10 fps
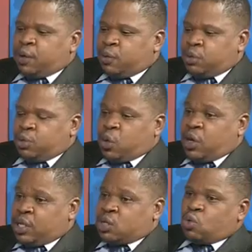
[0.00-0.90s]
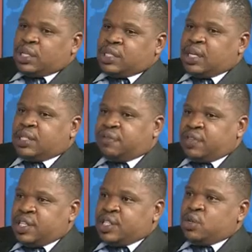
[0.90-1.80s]
we call this quantitative
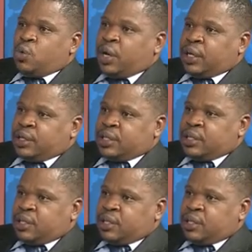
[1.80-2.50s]
easing, where it's